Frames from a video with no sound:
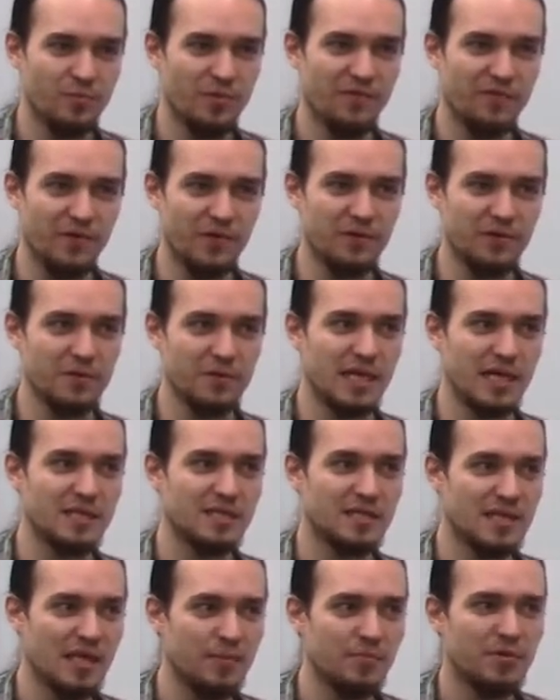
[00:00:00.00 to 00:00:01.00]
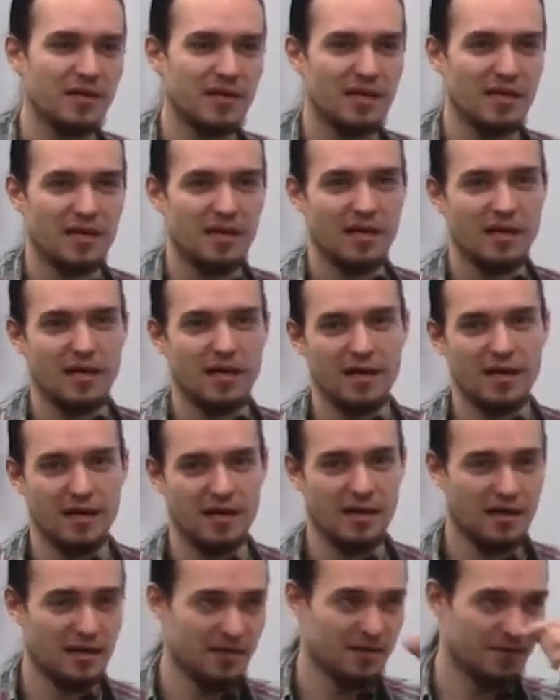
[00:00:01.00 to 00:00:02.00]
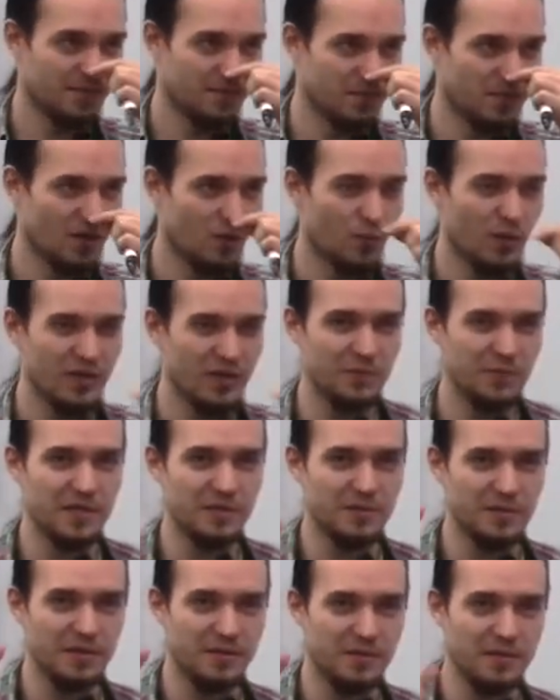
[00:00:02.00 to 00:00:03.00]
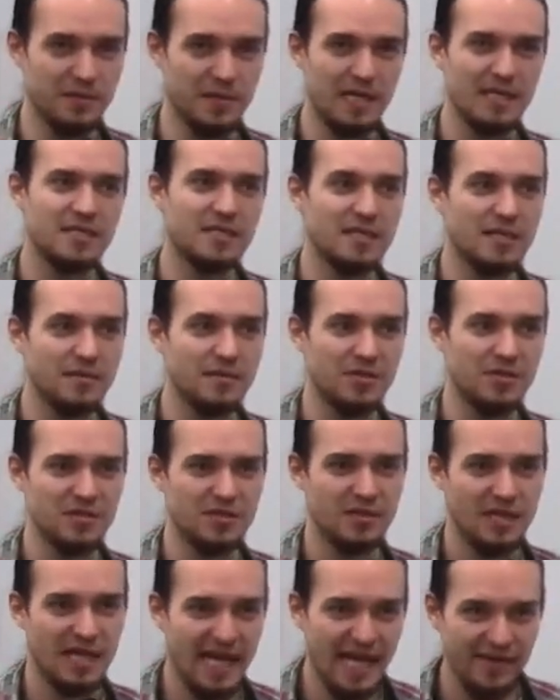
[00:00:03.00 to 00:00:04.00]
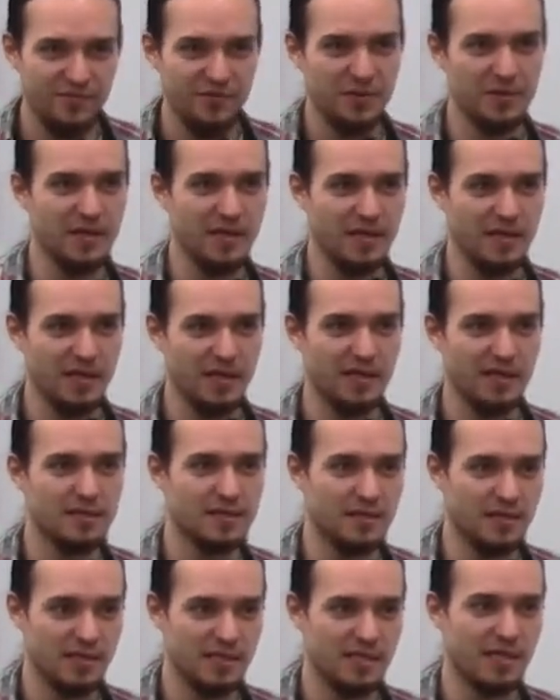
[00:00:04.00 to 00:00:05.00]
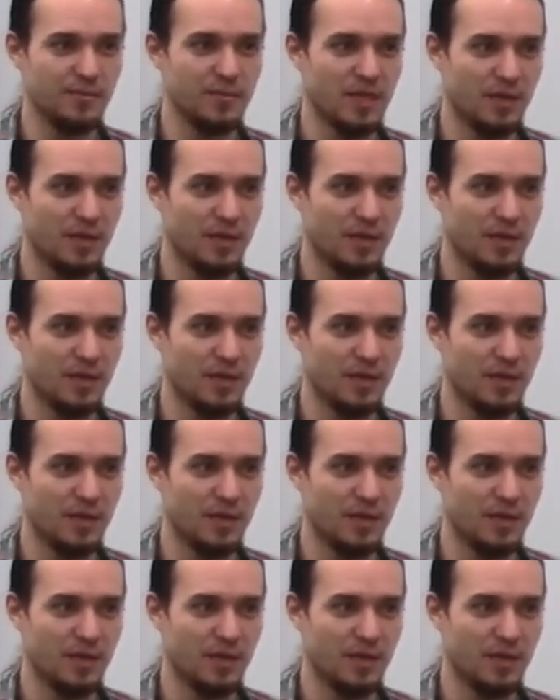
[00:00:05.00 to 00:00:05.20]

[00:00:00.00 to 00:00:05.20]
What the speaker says: before the last step, when we delete the last segment, everything is the same